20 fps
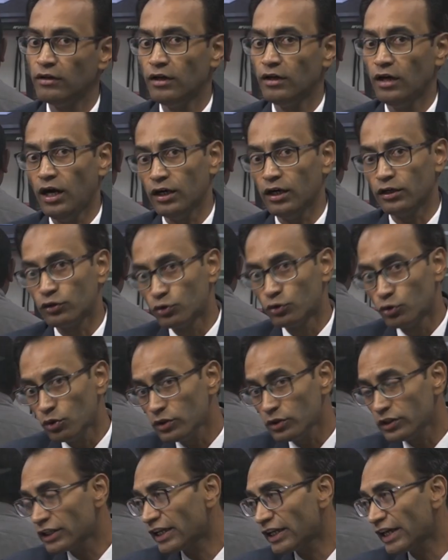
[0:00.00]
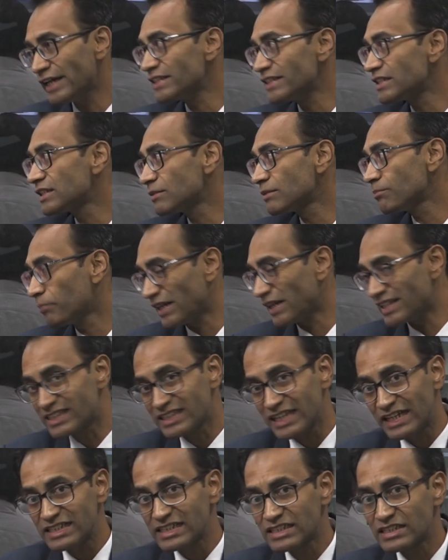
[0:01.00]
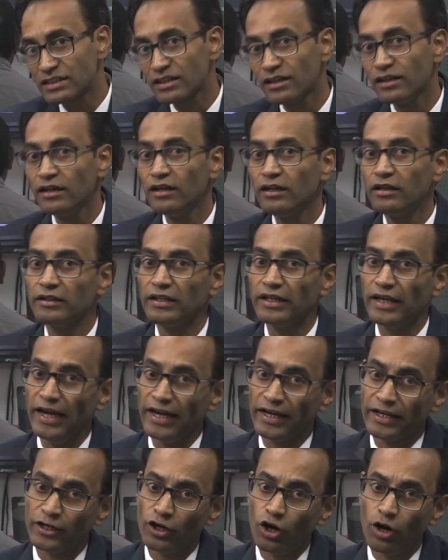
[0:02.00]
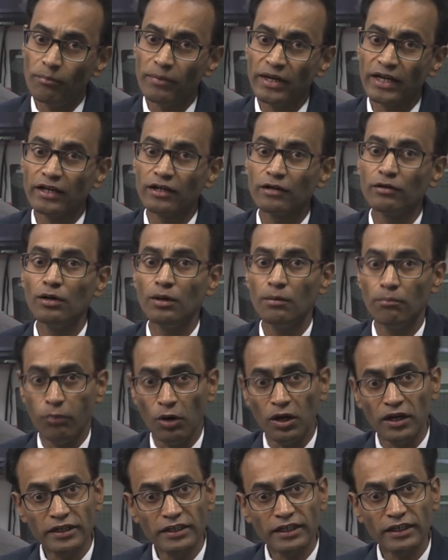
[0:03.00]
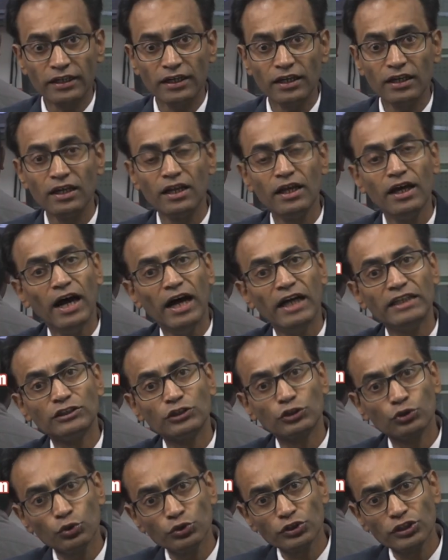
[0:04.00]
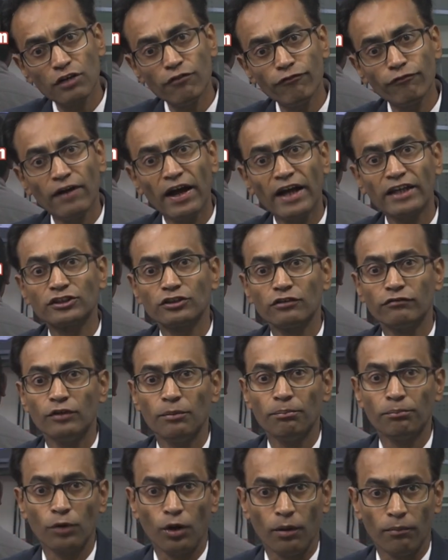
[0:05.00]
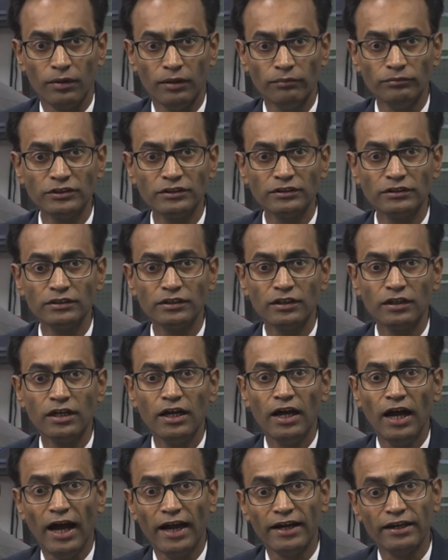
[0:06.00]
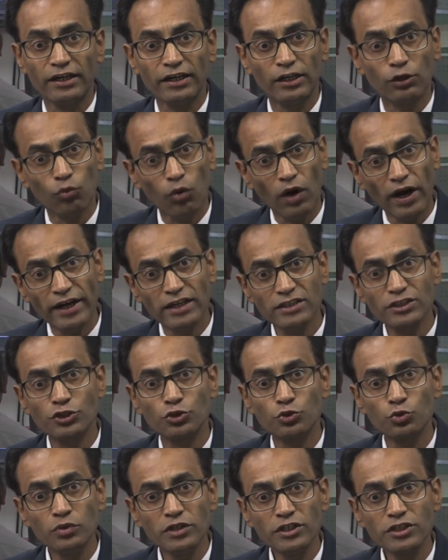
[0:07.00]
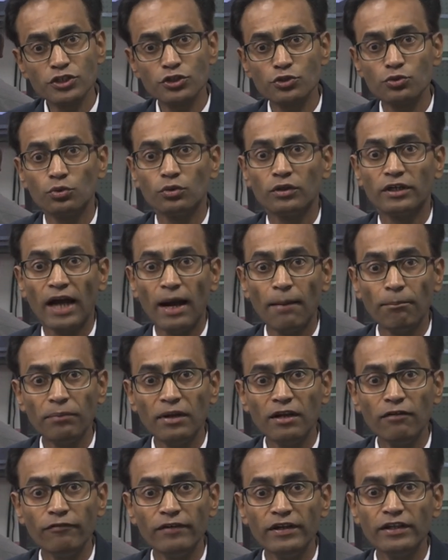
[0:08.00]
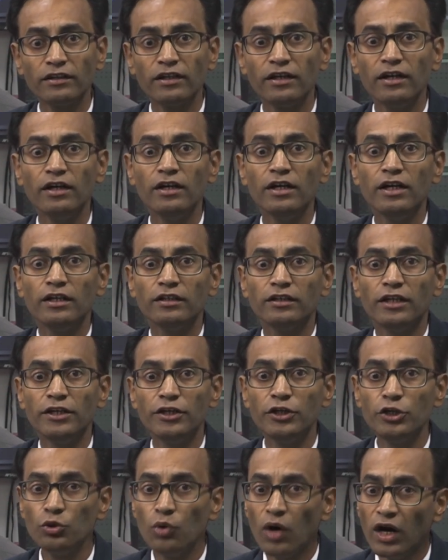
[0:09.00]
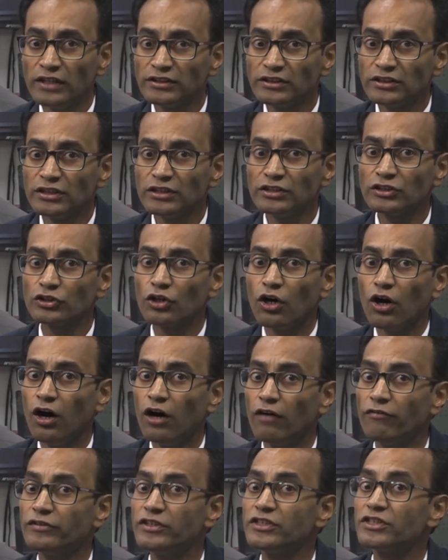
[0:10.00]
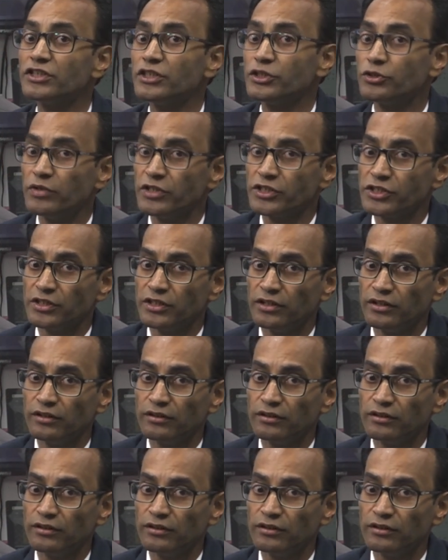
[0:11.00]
A good case presents the economic, political and social facts of the problems and requires students to grapple with the nuances of the situation,